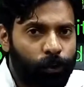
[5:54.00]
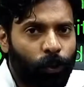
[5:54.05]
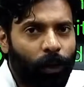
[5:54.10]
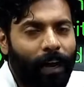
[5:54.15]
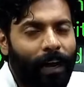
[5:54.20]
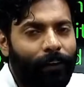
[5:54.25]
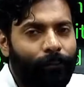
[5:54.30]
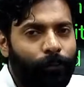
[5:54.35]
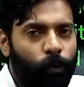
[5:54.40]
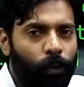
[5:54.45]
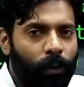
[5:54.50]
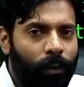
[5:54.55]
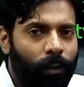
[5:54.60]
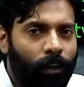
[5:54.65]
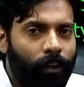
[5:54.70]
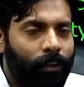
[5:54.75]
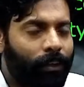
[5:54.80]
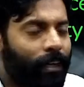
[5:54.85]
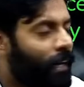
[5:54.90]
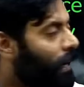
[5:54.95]
have to
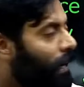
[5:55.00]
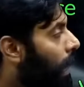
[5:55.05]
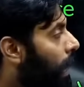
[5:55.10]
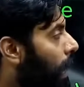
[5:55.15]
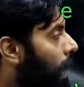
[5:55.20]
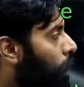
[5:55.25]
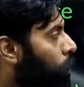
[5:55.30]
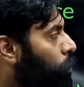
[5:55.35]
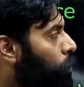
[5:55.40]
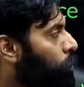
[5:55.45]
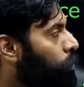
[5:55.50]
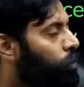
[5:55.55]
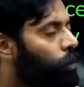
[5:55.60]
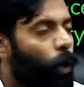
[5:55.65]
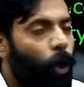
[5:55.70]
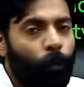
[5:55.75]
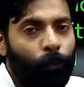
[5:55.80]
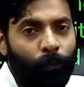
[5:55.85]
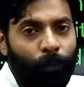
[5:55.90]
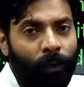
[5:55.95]
learn that how
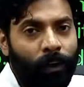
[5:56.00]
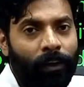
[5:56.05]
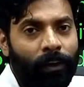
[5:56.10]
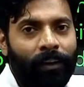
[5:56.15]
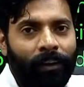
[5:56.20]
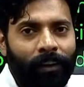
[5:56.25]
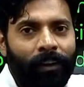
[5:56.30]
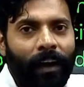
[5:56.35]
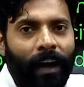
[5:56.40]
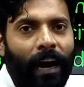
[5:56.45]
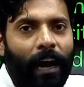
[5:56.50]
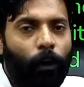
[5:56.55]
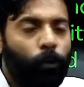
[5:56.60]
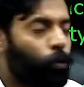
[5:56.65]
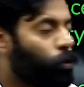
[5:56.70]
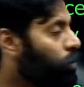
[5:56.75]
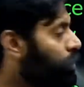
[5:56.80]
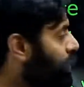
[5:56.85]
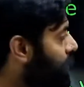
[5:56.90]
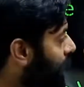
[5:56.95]

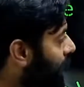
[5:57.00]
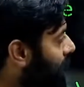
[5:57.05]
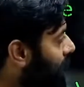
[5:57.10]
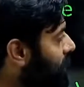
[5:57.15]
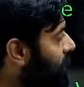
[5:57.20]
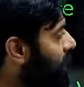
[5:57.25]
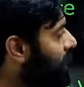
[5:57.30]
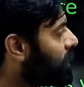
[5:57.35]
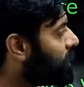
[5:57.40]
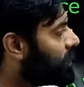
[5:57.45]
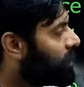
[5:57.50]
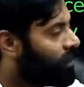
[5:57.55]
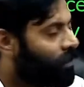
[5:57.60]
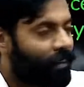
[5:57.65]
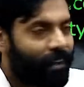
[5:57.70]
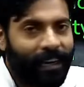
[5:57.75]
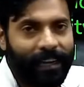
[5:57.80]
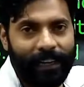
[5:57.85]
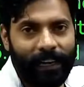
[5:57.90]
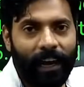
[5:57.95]
to change this
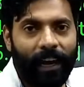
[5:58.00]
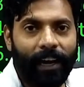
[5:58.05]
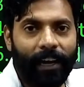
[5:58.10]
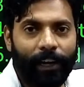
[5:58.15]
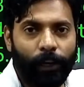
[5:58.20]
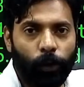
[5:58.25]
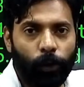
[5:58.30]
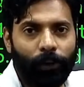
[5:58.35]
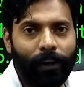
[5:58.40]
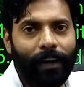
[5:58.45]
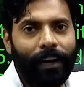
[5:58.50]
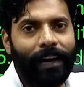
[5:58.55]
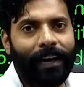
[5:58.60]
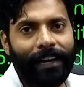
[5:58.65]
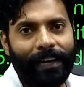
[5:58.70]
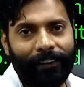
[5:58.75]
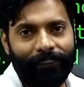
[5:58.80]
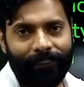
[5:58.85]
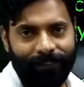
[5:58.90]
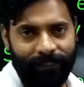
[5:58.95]
data into
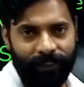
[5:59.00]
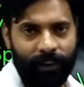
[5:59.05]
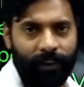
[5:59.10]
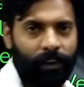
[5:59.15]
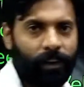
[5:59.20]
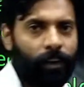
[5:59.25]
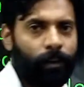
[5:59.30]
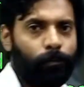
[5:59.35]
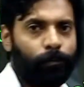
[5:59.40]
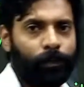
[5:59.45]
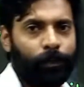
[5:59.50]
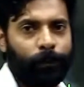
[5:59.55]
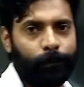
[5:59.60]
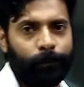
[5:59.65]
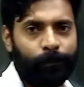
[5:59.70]
relative terms.